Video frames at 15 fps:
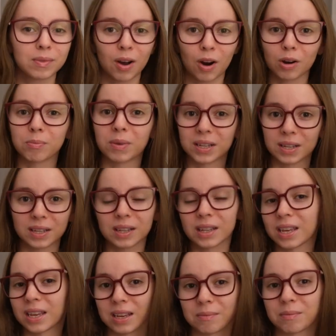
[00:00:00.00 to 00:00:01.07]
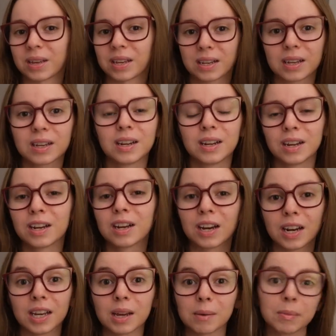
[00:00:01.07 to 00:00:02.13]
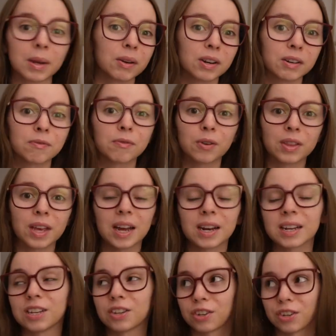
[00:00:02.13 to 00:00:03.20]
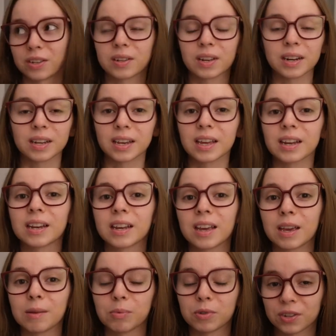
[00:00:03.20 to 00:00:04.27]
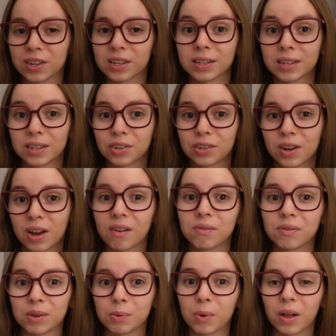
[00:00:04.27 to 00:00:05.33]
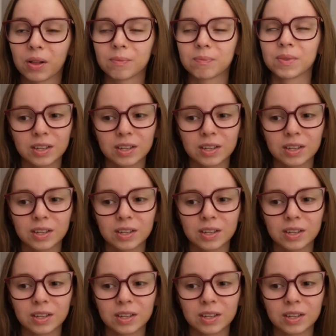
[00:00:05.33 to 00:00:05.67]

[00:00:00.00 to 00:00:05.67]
are basically like gonna get married for that and she's gonna get a percentage of the will.